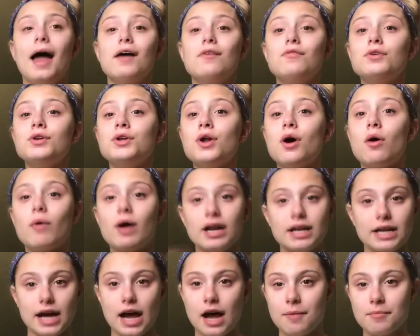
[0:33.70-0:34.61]
I have no
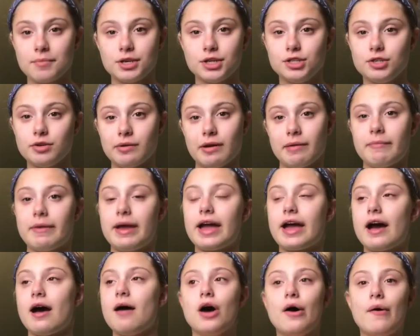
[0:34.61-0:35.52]
idea how I'm gonna do my
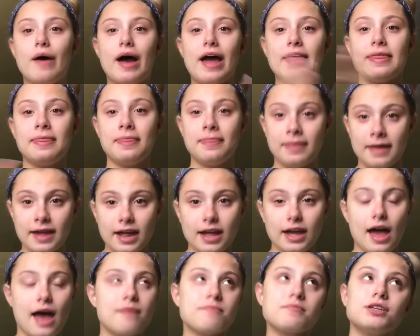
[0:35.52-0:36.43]
makeup, so I
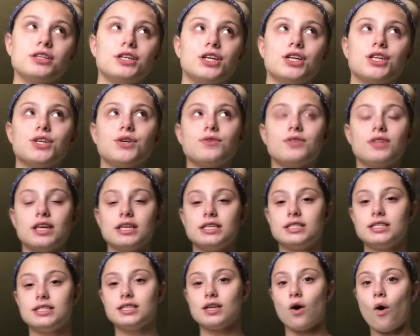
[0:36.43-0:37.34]
think I'm gonna do
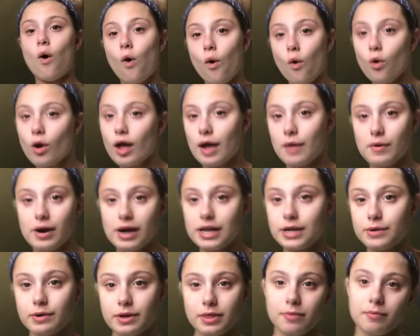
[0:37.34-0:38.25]
this whole get
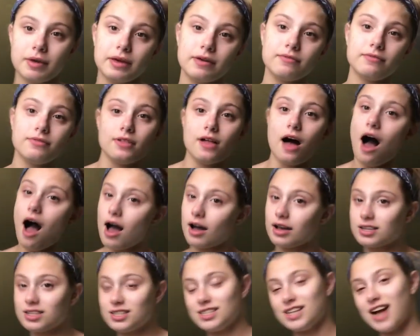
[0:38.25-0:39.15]
ready with me
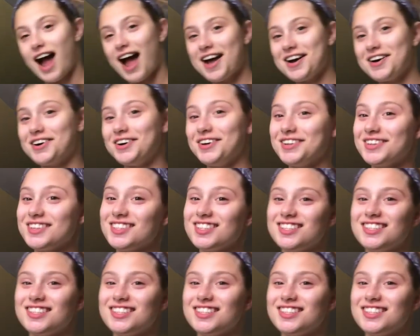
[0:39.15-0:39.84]
vlog style.